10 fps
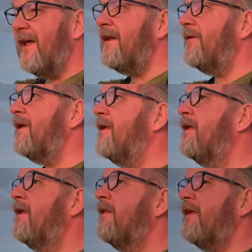Anyway,
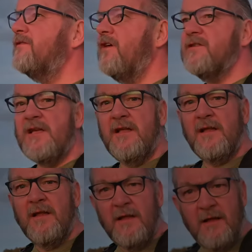thanks, guys.
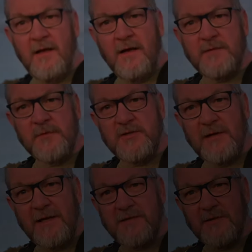I'll speak to you
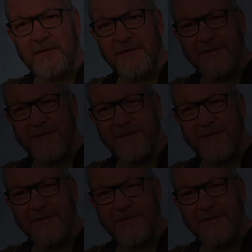again soon.